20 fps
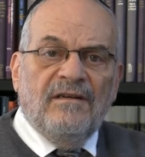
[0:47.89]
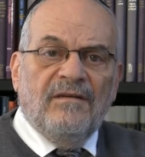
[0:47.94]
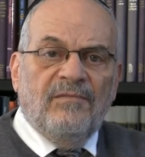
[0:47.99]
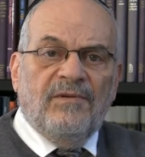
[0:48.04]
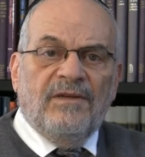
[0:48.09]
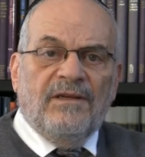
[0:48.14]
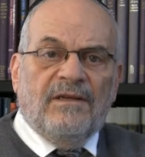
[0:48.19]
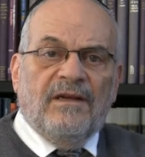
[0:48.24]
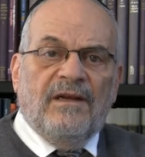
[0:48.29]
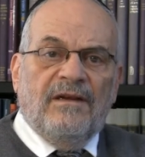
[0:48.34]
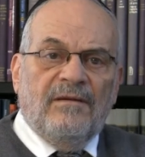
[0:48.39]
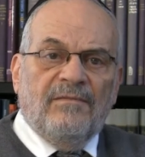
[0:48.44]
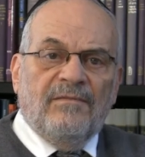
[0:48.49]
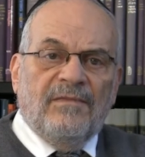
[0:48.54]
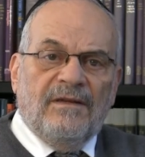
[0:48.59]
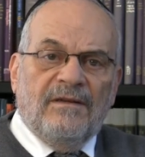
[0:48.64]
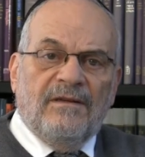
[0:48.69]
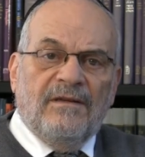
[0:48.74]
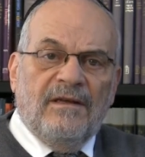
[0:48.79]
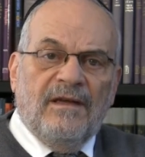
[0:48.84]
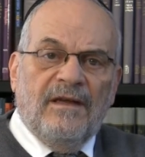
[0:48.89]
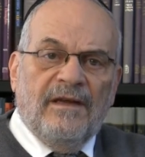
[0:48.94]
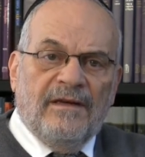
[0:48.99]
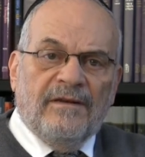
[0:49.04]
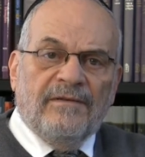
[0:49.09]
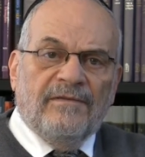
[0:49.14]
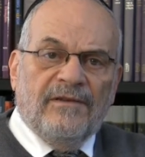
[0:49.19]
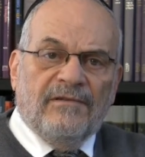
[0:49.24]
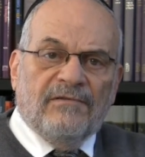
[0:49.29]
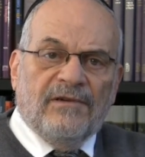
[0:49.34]
became the head
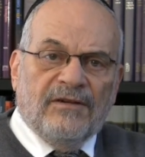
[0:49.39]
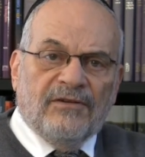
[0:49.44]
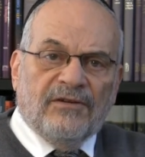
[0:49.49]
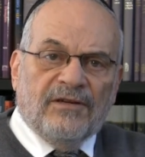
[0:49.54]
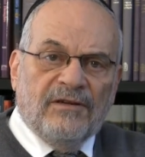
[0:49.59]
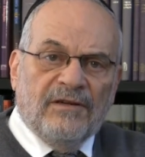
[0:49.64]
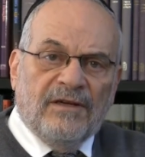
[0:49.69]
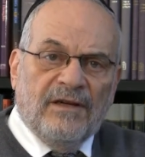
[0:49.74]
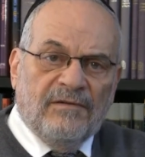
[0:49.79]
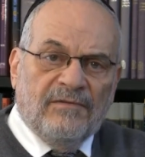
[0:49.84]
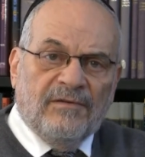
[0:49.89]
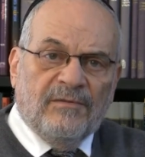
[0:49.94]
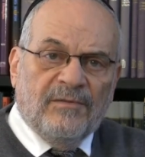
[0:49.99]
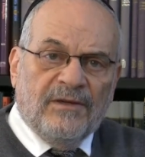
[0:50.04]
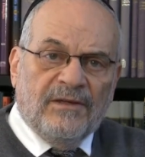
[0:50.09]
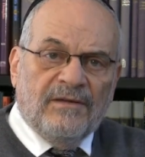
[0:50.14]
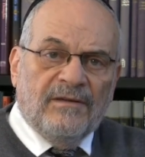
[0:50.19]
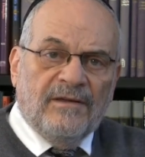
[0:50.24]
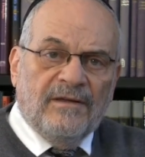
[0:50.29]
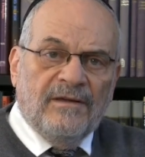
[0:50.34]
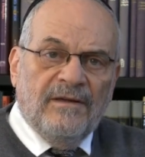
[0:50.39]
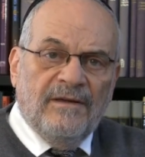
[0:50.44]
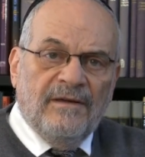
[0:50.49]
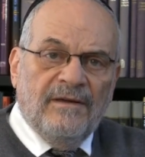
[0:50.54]
of the Russian government.